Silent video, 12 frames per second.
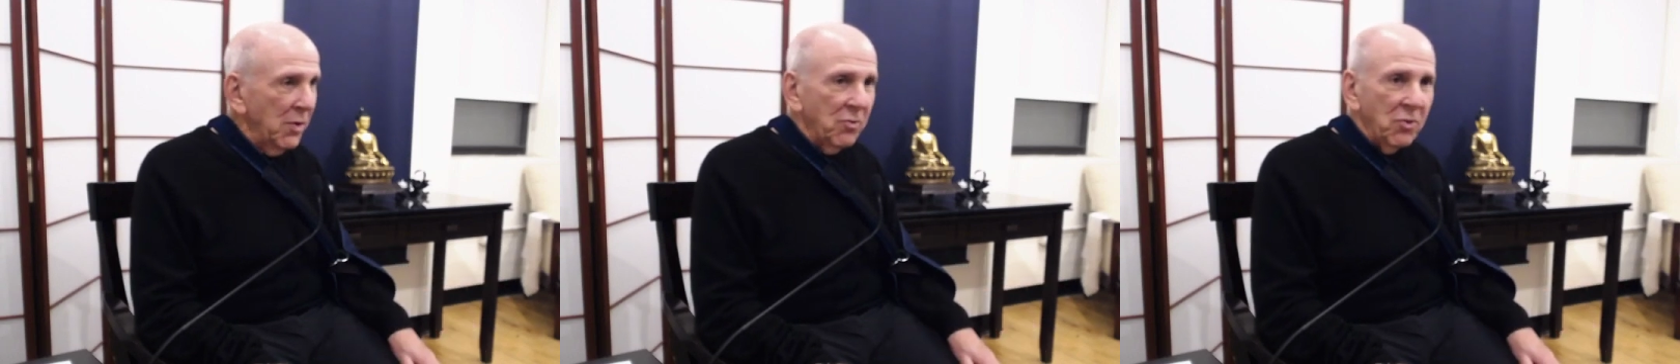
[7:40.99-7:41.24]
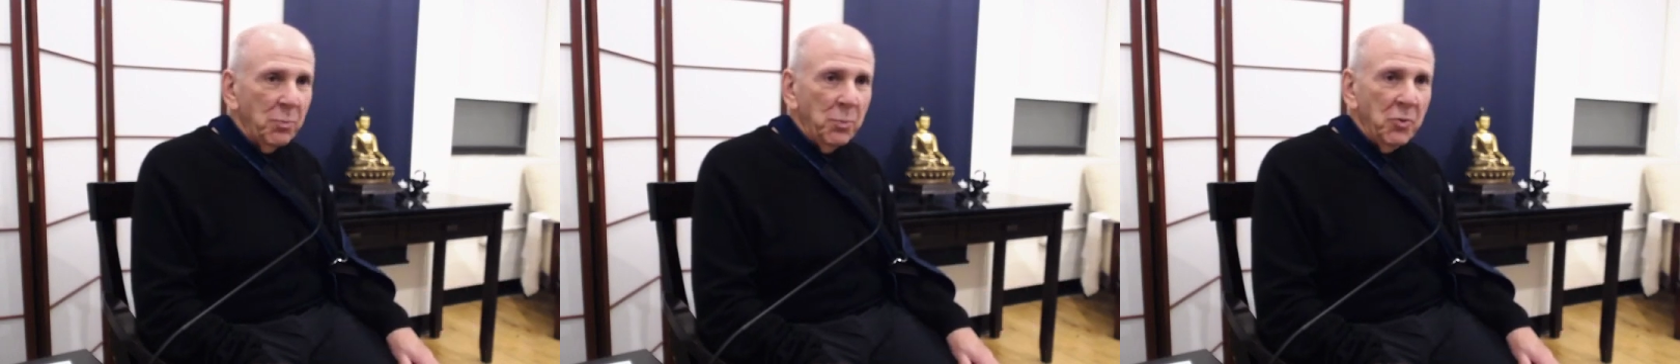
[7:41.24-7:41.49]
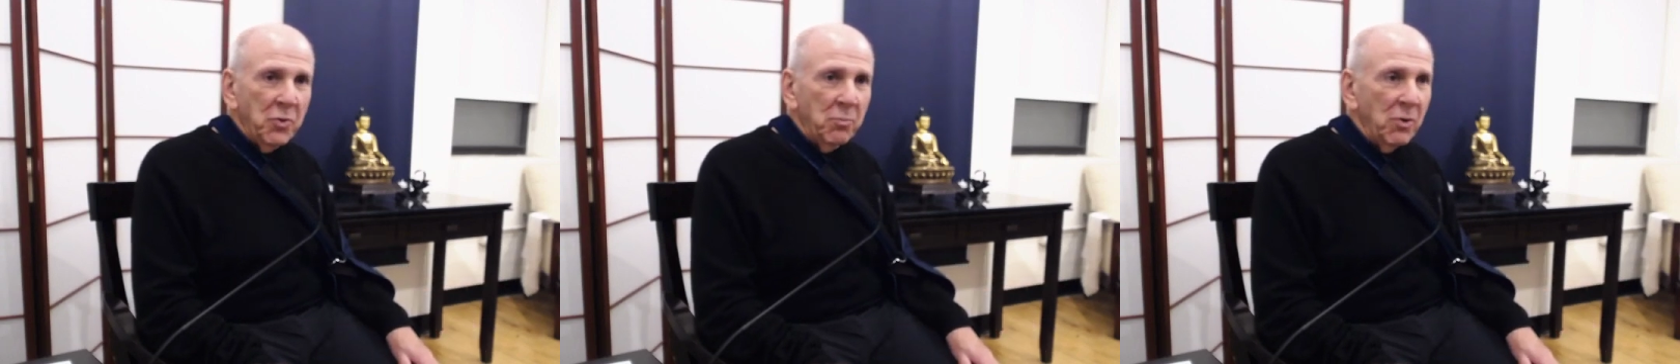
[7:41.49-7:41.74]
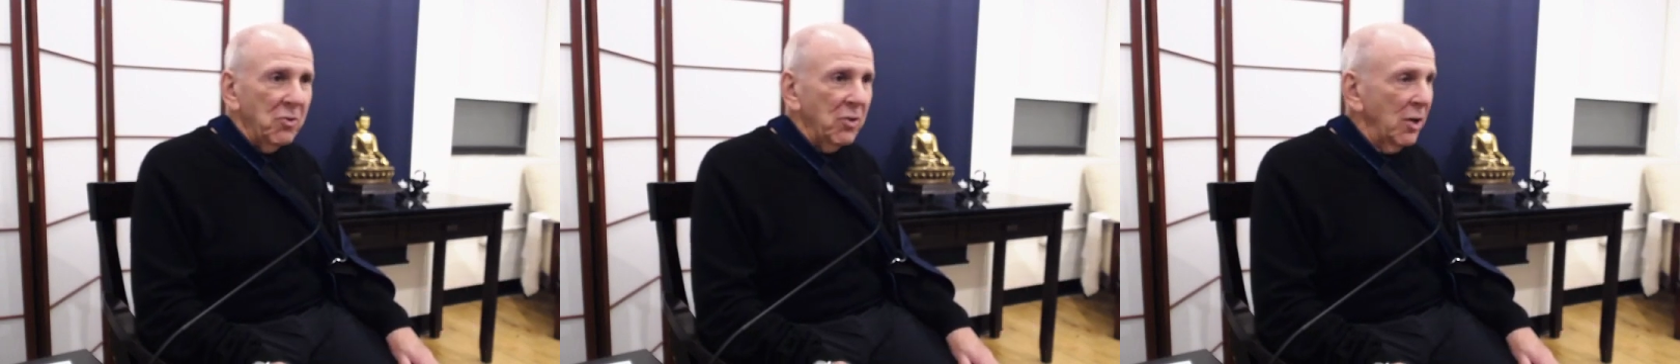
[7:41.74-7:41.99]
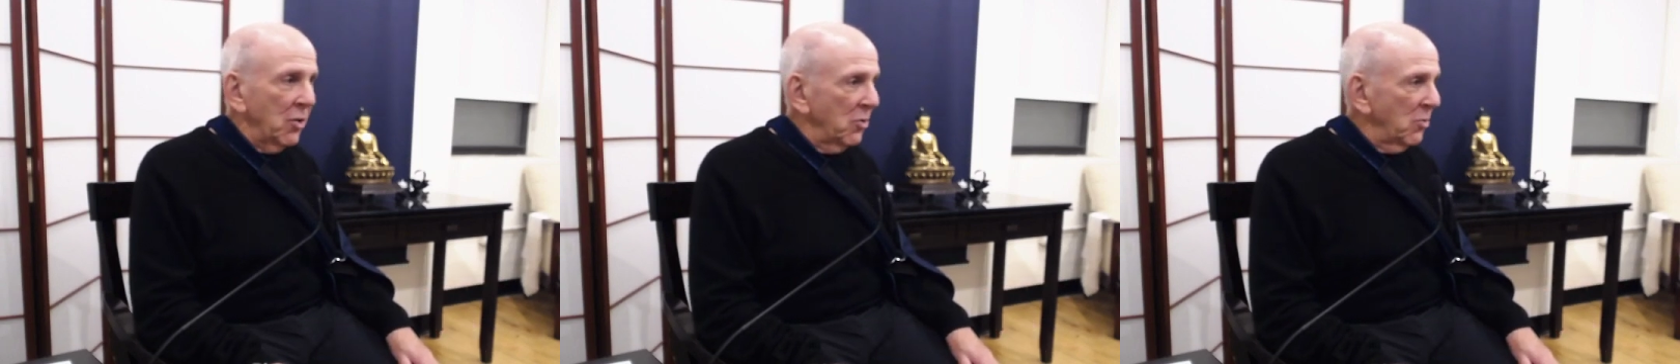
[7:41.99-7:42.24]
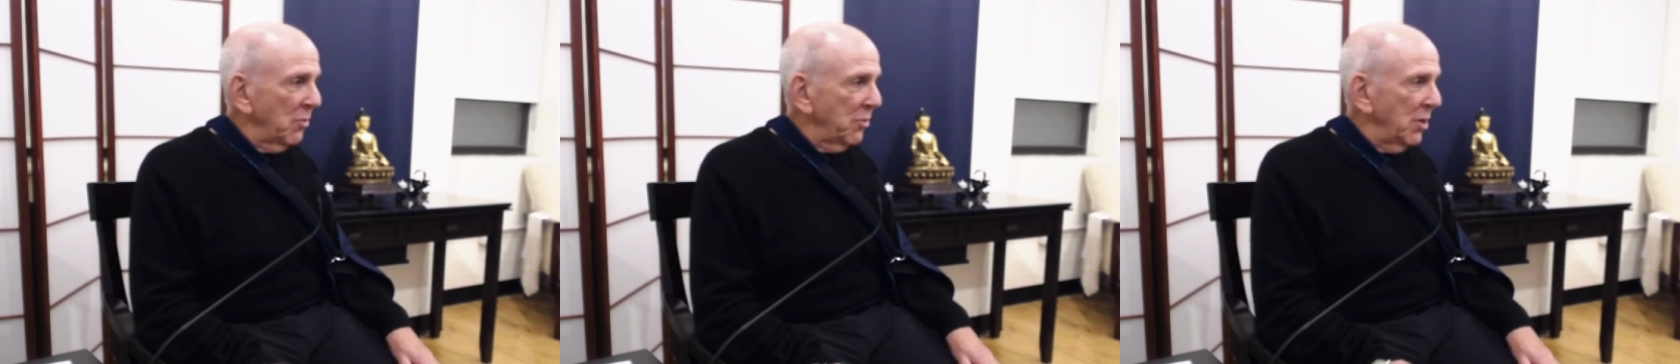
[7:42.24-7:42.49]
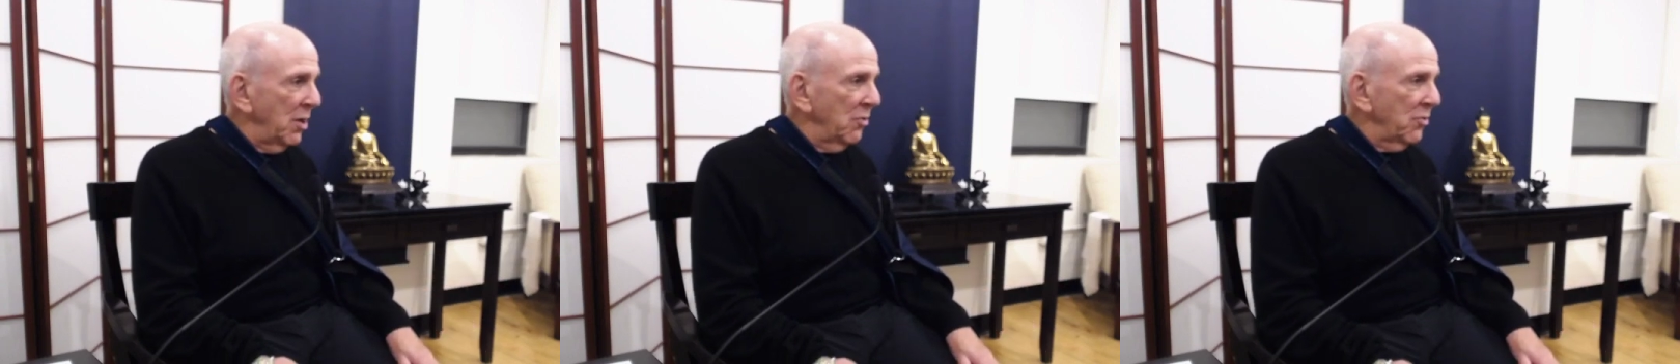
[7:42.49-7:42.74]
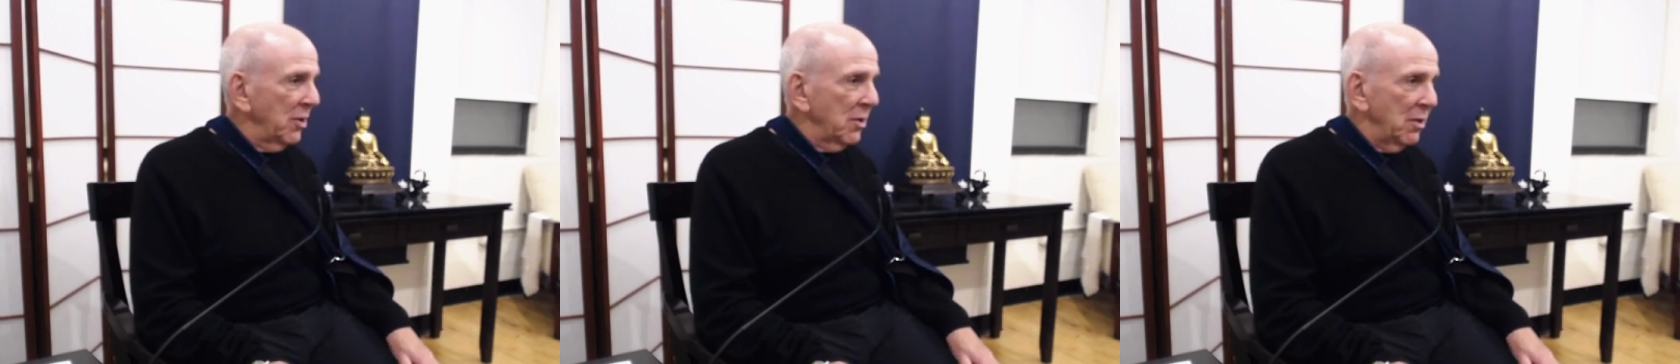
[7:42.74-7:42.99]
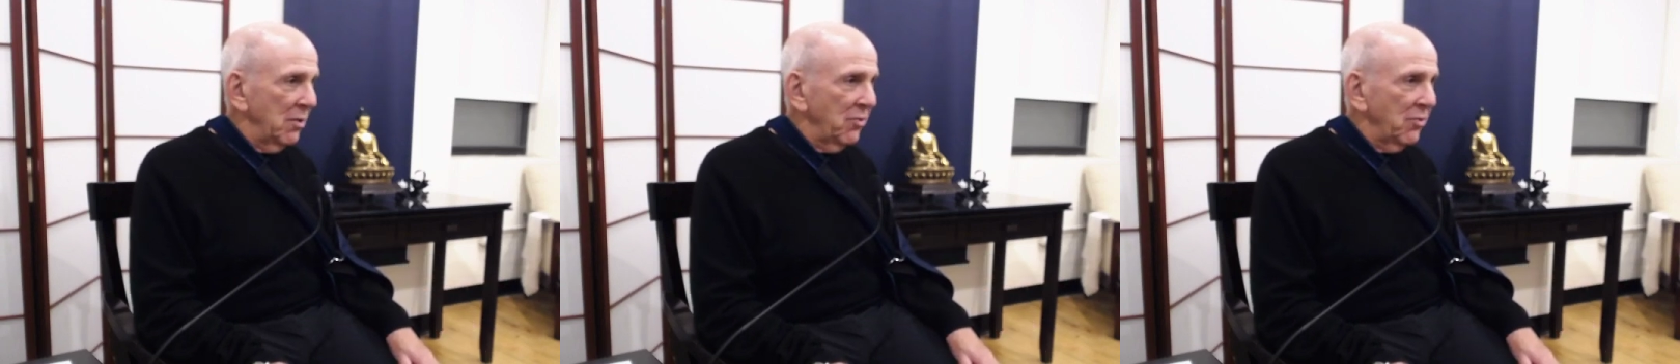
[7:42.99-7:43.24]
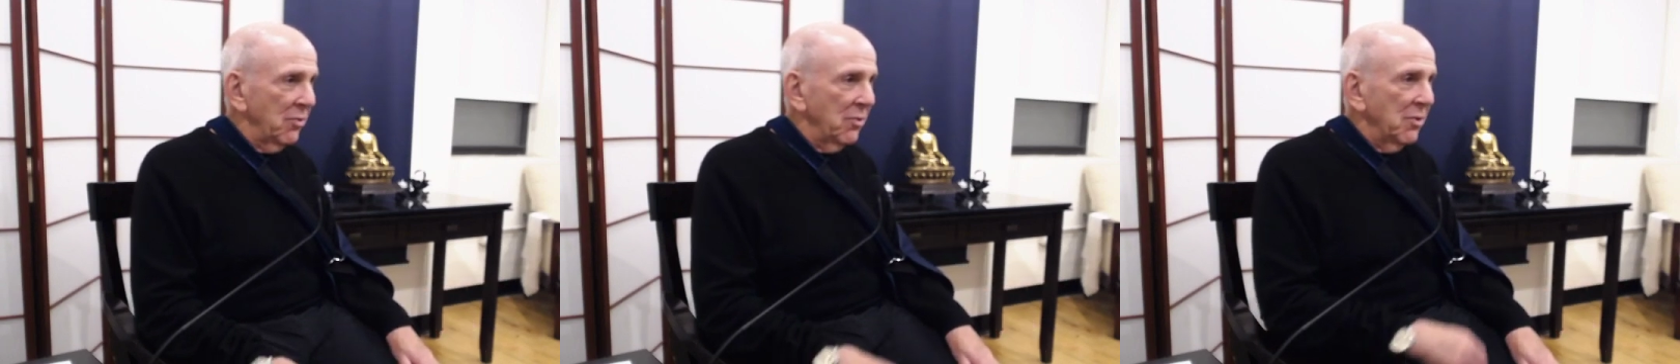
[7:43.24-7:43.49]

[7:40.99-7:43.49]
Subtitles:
just put them right down on your thighs like this.